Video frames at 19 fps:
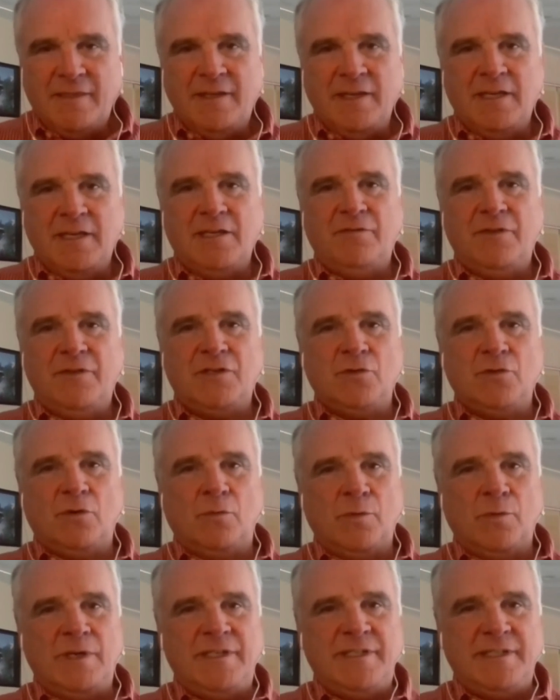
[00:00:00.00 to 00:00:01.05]
the
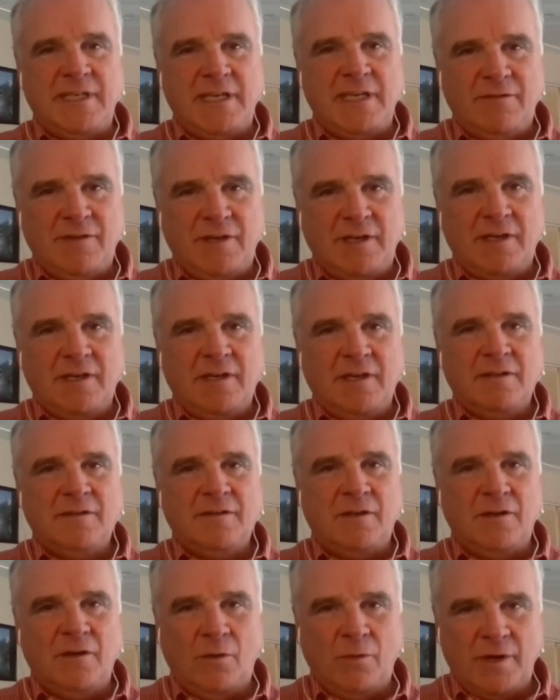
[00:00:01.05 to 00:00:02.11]
individual receiving
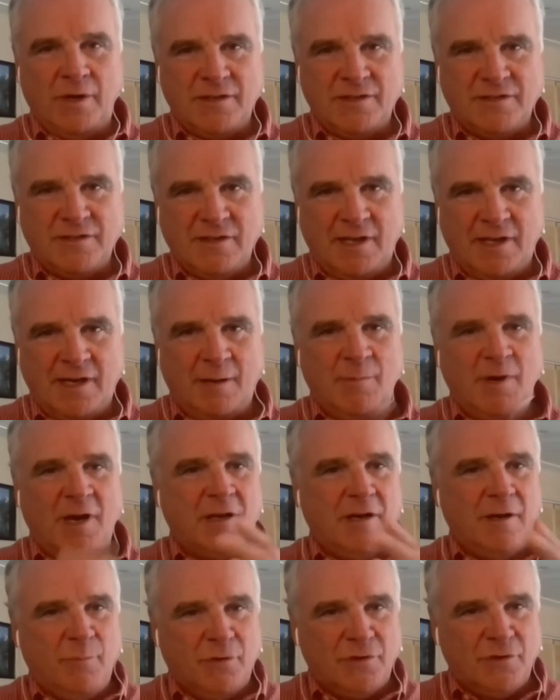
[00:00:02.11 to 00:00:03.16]
the notice. And I'm not
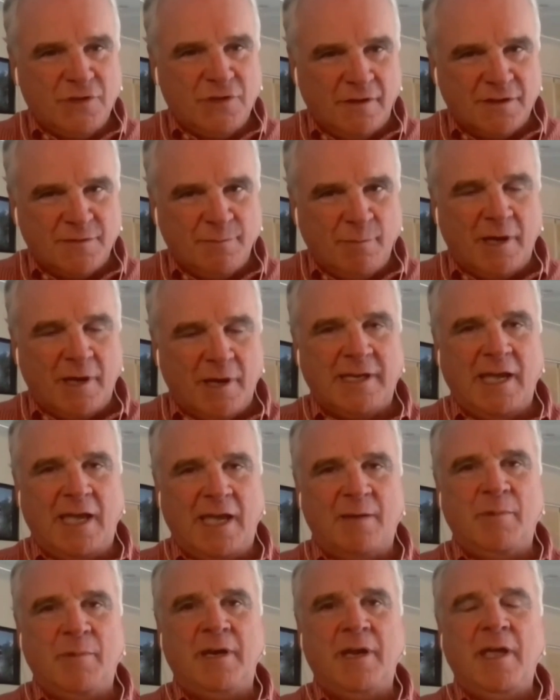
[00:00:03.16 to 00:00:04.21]
going to put you on the spot,
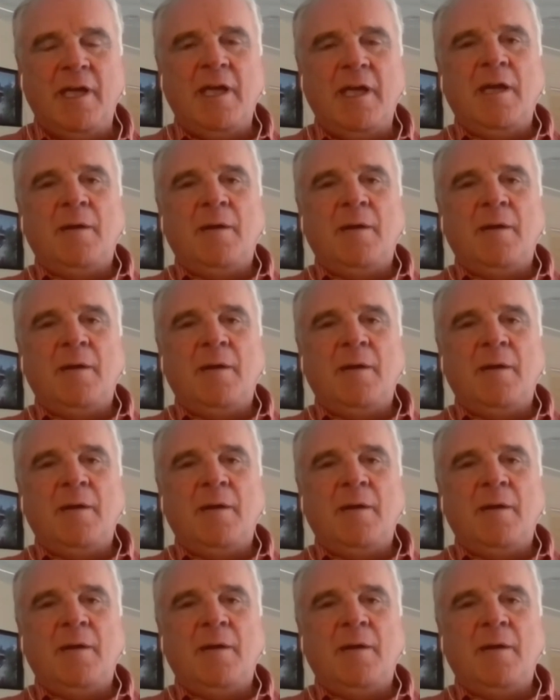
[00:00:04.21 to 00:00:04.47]
Ken, but